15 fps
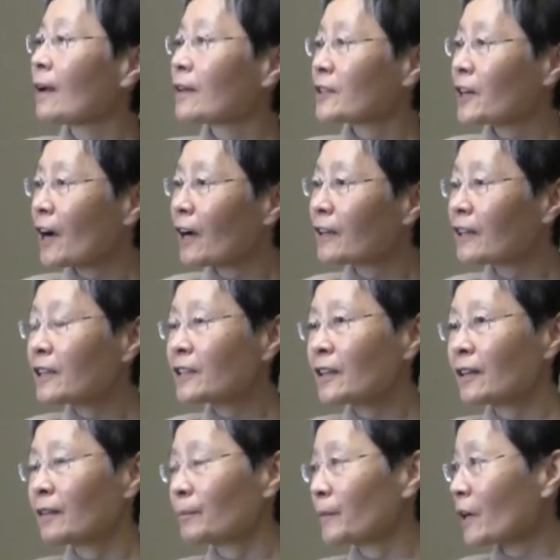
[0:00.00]
Chinese,
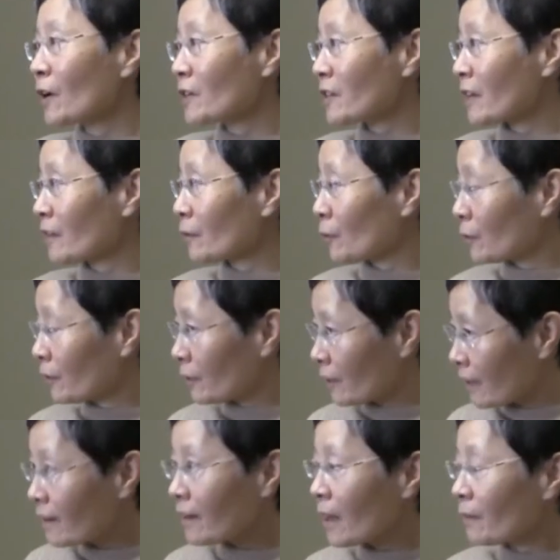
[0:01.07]
because they
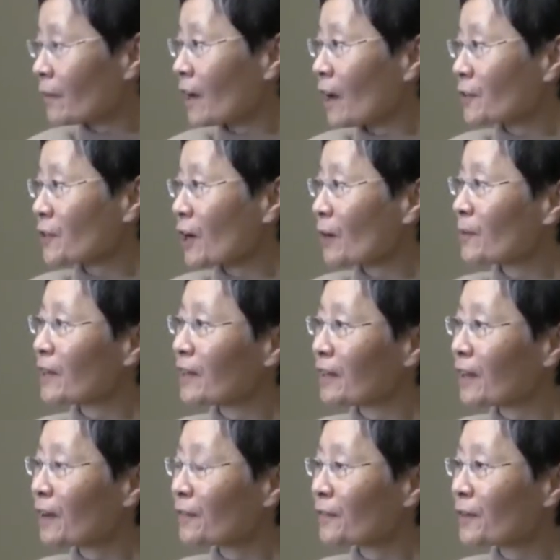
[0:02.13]
didn't have a large army,
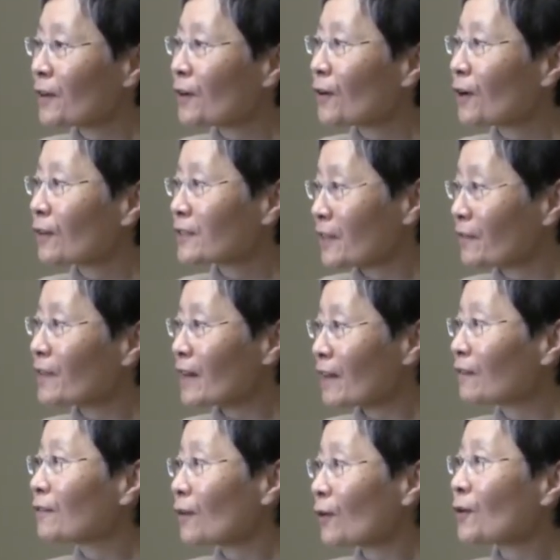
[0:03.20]
they have
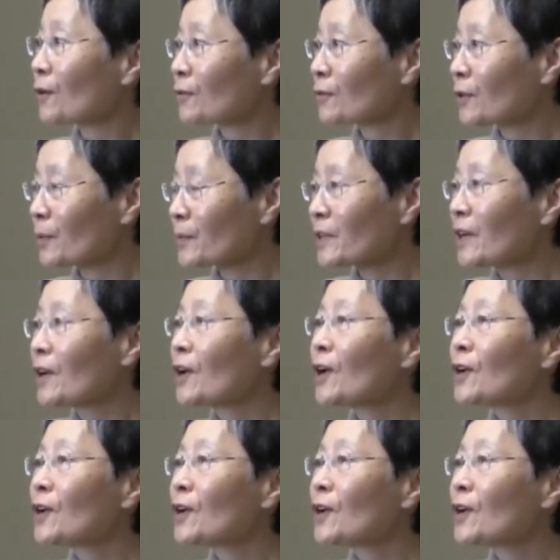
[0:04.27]
civilian local groups.